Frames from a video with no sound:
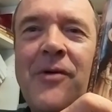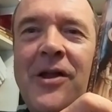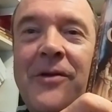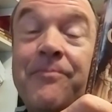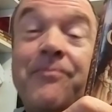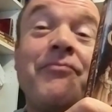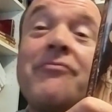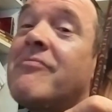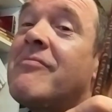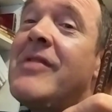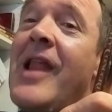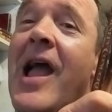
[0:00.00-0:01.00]
And
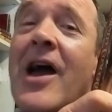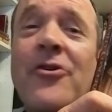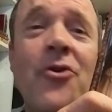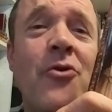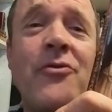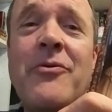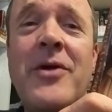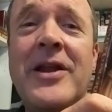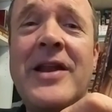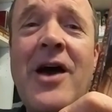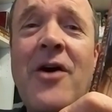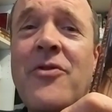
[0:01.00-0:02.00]
I don't know if I read
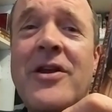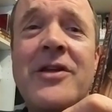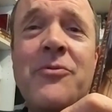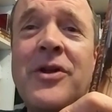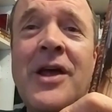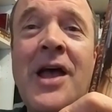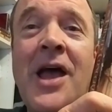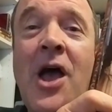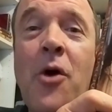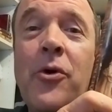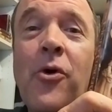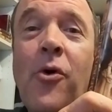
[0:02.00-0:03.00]
it now that it
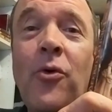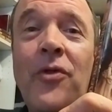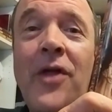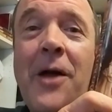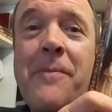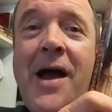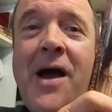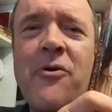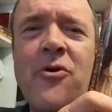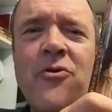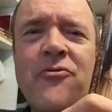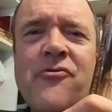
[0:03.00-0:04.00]
would hold that
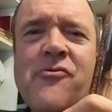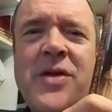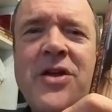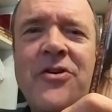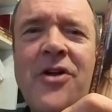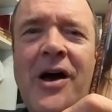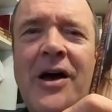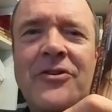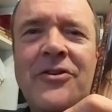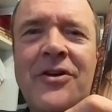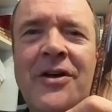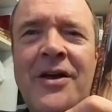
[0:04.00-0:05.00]
power over me or
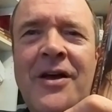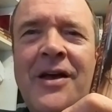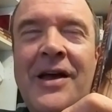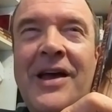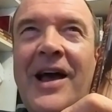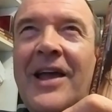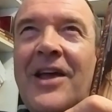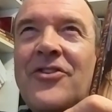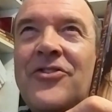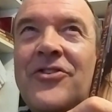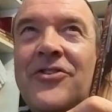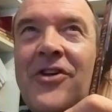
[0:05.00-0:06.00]
not. I
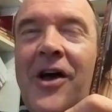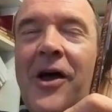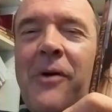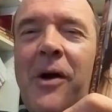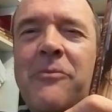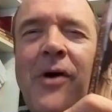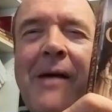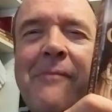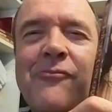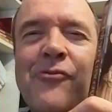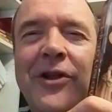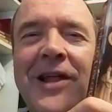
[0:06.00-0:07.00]
guess
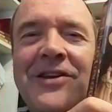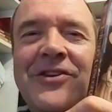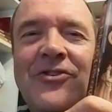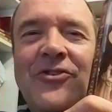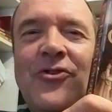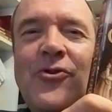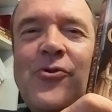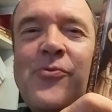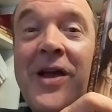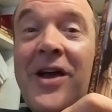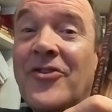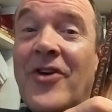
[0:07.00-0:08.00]
I'm reluctant to,
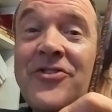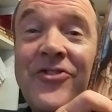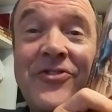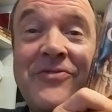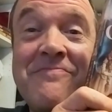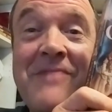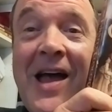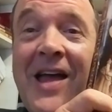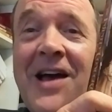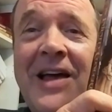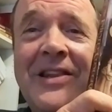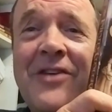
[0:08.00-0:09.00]
because
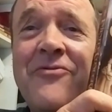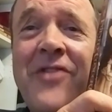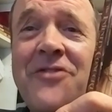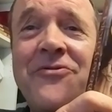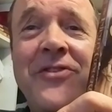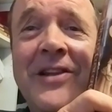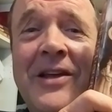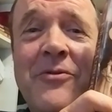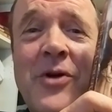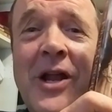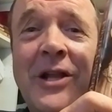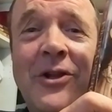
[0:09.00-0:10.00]
I love that feeling
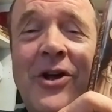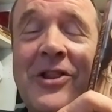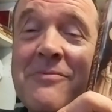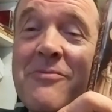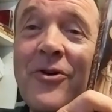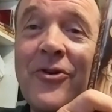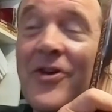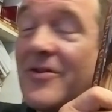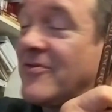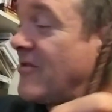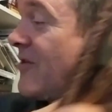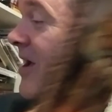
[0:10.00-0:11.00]
when I look at the books.
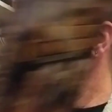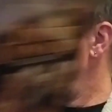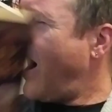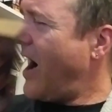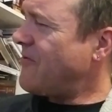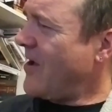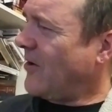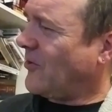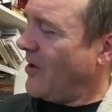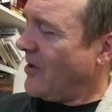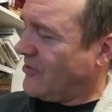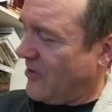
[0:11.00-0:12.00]
I've held
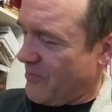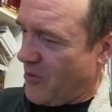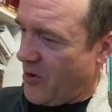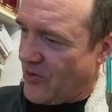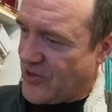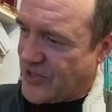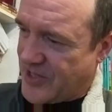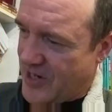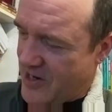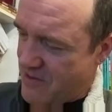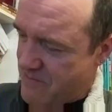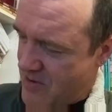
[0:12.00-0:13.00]
on to them all this
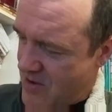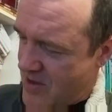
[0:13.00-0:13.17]
time.